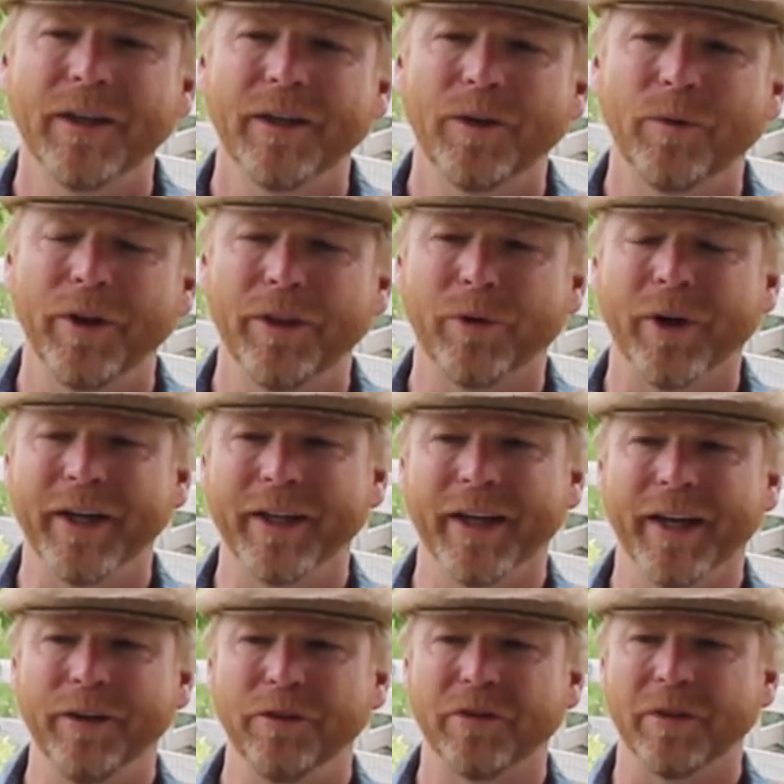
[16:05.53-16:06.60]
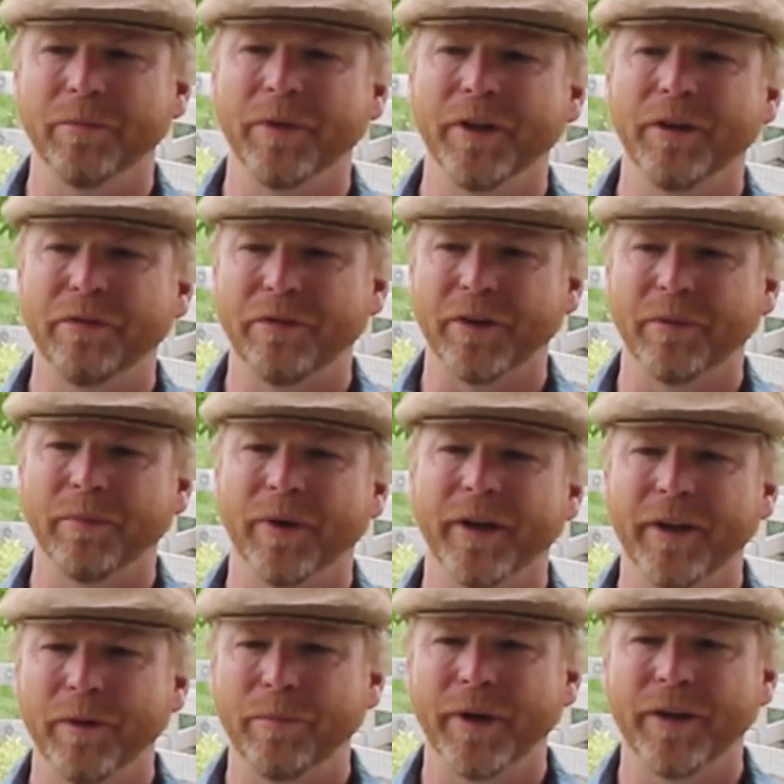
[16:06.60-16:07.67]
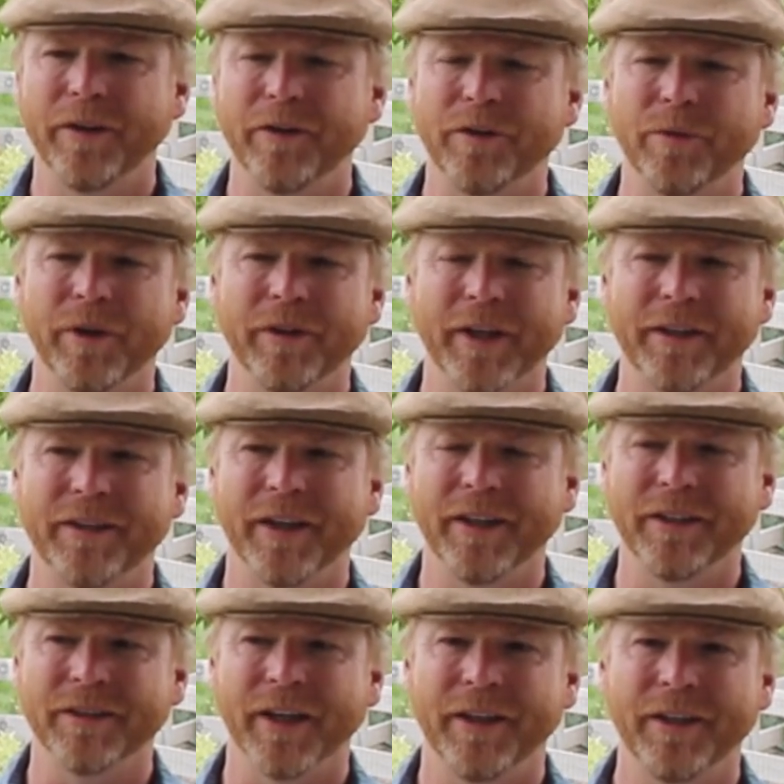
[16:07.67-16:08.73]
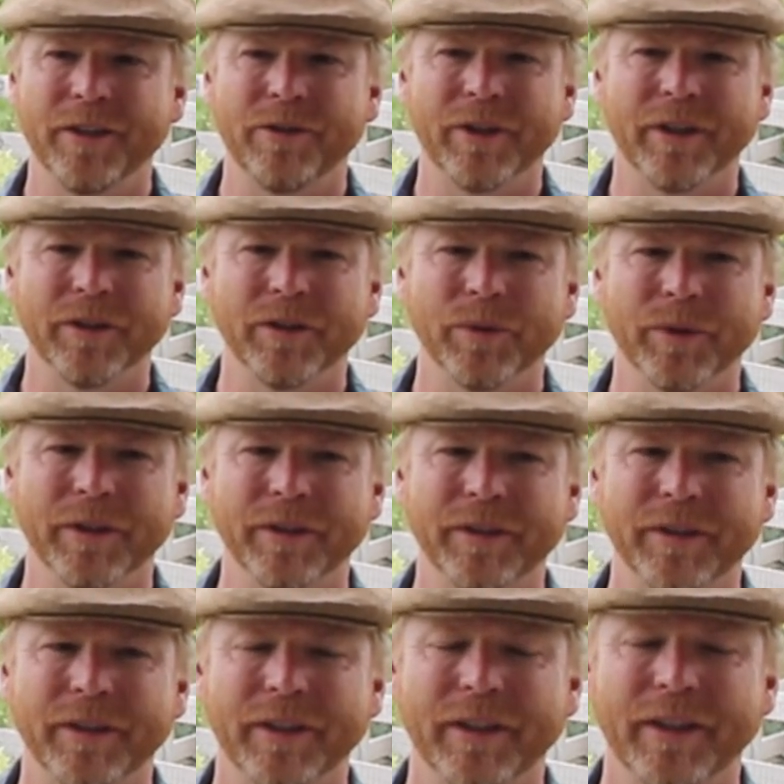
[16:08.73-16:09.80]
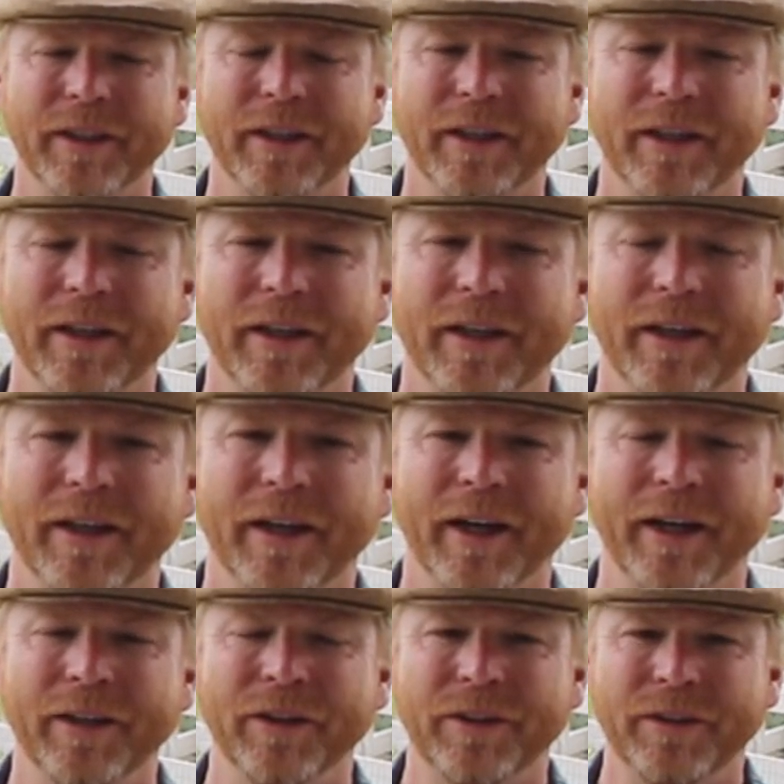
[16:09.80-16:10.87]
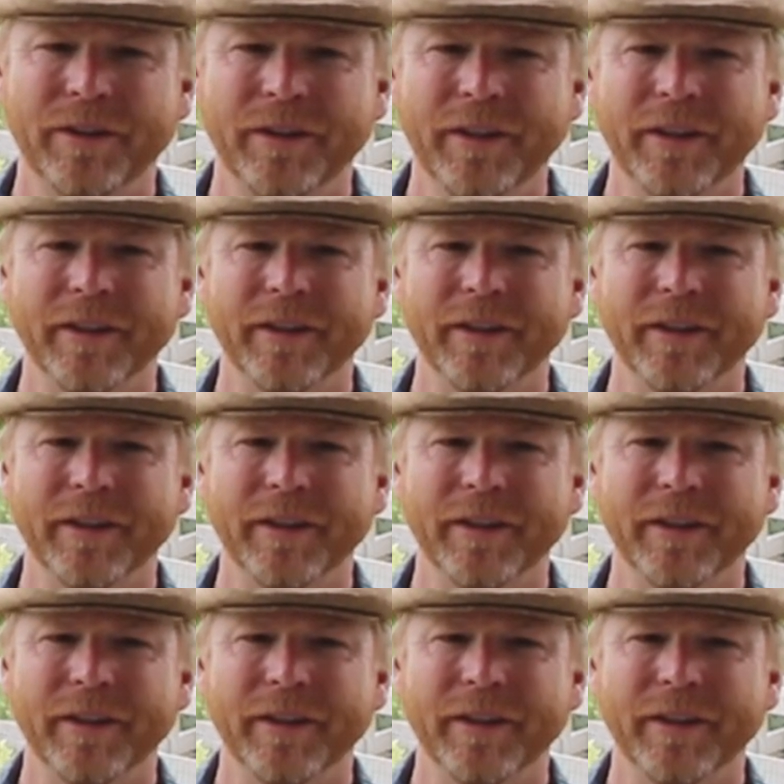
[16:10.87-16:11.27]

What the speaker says: One of the great gains for me from my dependence with anti-anxiety drugs was I learned